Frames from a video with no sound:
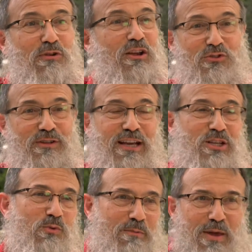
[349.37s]
rational
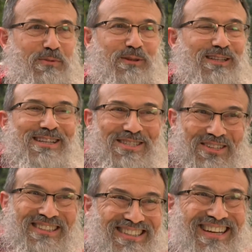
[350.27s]
case why people
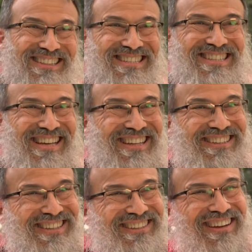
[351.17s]
shouldn't kill each
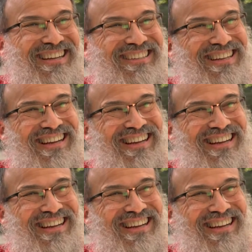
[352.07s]
other, right?